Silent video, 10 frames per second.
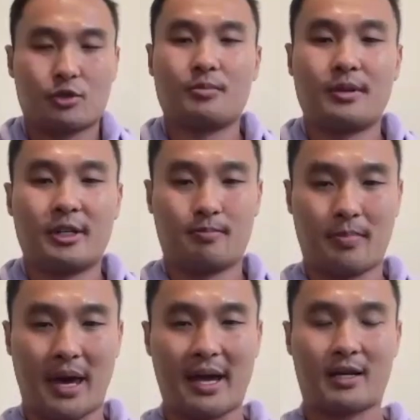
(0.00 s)
blades
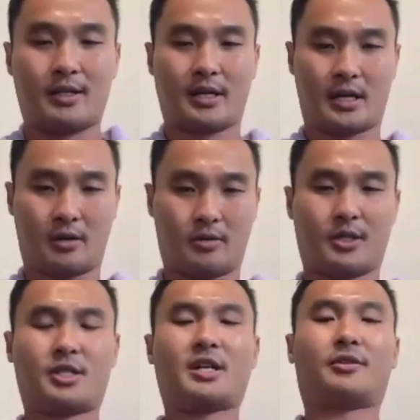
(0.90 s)
back and down,
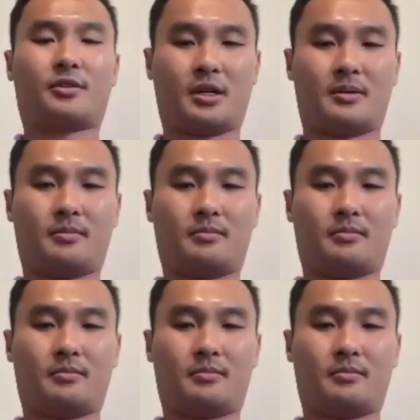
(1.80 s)
chest up.